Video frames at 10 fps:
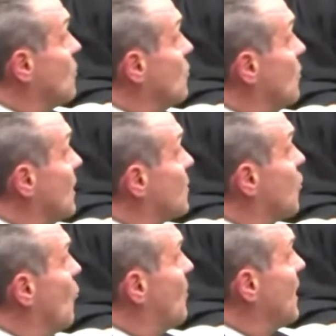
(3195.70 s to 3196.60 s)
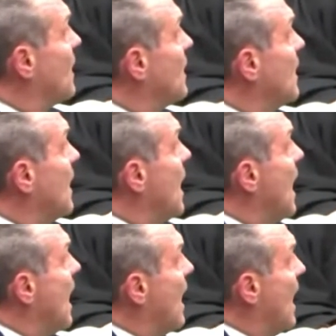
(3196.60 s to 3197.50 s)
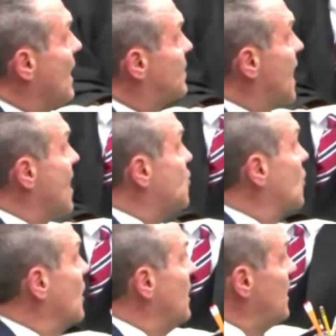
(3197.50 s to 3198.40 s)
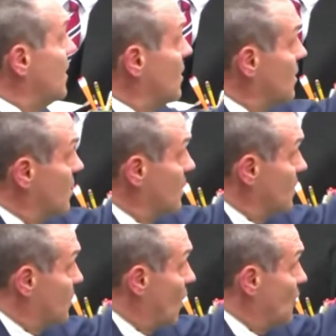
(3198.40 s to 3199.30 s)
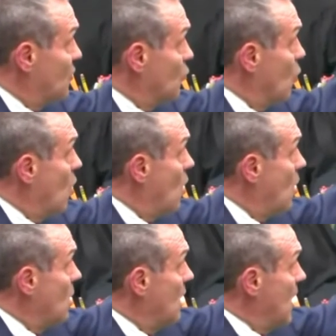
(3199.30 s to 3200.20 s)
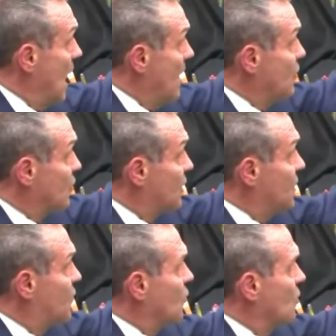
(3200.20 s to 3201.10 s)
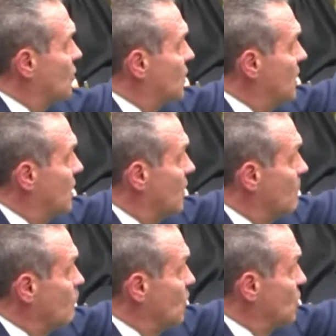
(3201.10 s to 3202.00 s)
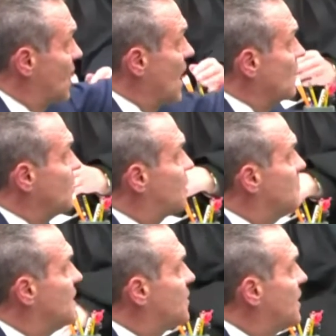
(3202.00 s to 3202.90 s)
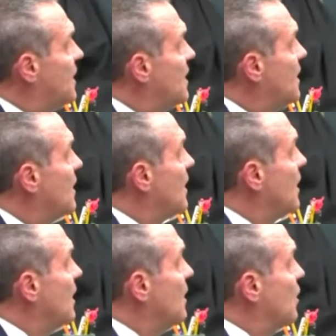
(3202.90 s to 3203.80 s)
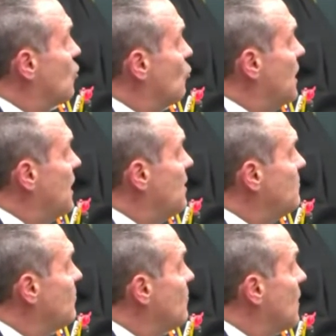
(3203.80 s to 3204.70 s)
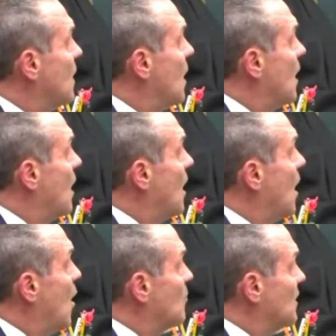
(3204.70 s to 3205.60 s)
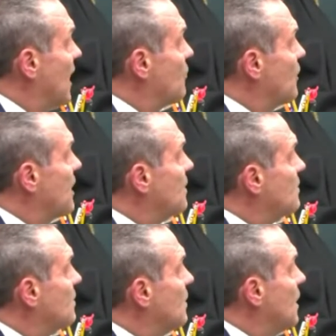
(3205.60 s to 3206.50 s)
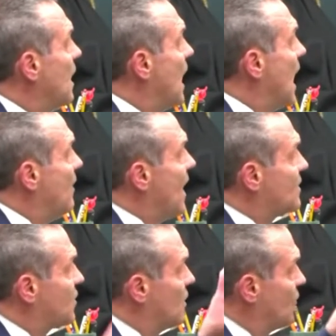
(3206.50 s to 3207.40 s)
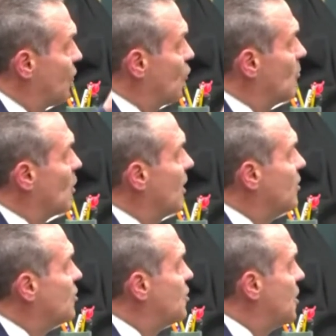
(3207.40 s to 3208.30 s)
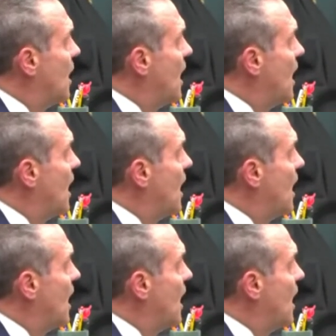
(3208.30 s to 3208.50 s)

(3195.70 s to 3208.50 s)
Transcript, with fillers: to in its opening, and it's actually started to roll, and you'll see circles in here. There's Kelly Ziminski in the green lettering, and that's a thermal image,